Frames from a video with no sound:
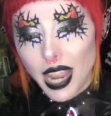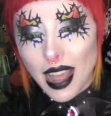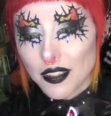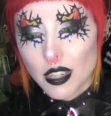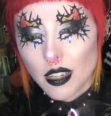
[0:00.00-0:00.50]
They
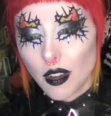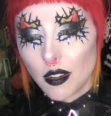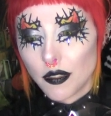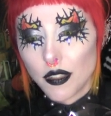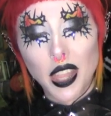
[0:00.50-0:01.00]
had to
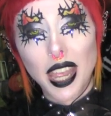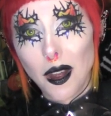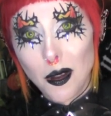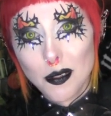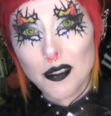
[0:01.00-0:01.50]
go for
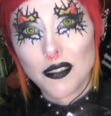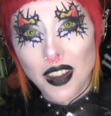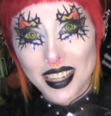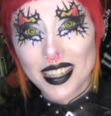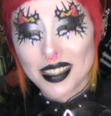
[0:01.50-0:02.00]
their own
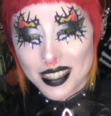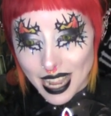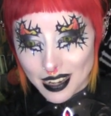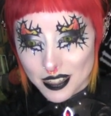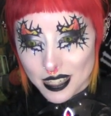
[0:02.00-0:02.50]
fucking
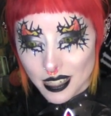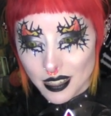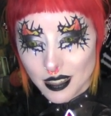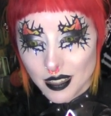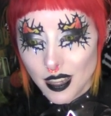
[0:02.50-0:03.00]

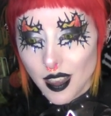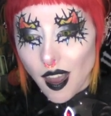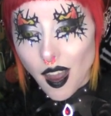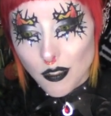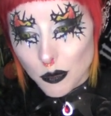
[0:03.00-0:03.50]
sanity.
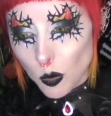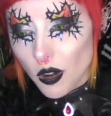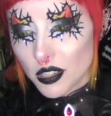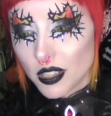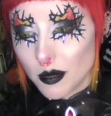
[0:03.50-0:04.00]
I've
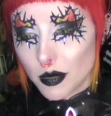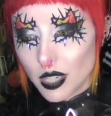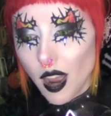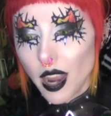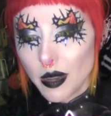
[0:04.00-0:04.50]
watched them
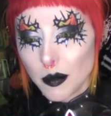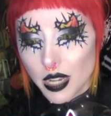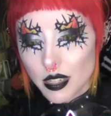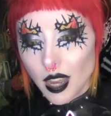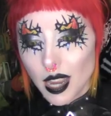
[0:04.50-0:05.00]
time
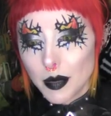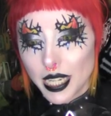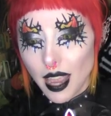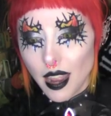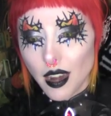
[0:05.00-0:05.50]
and time
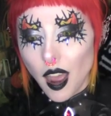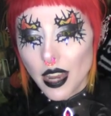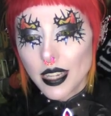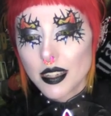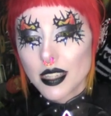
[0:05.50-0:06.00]
again.
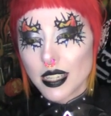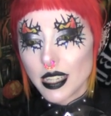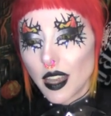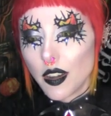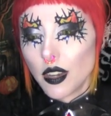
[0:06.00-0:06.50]
I can
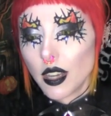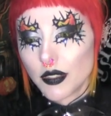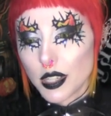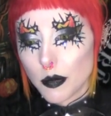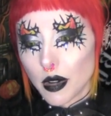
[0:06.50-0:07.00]
see a
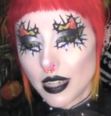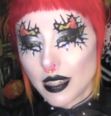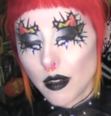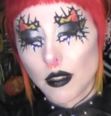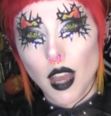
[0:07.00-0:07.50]
nervous
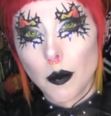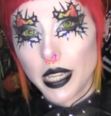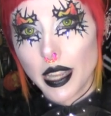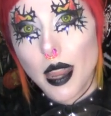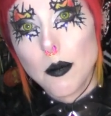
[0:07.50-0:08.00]
breakdown
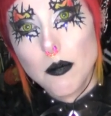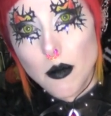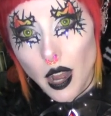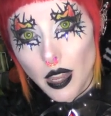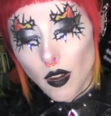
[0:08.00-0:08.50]
coming a
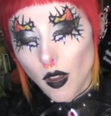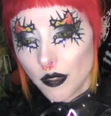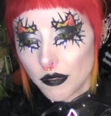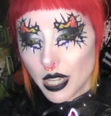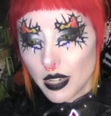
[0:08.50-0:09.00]
mile
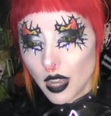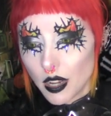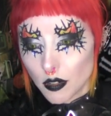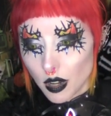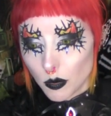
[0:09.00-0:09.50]
off in
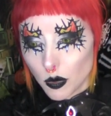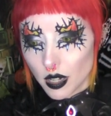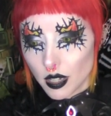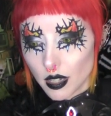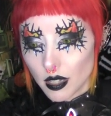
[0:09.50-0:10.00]
a drug
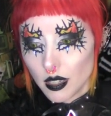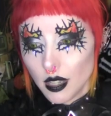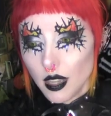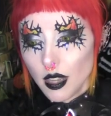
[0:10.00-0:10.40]
worker.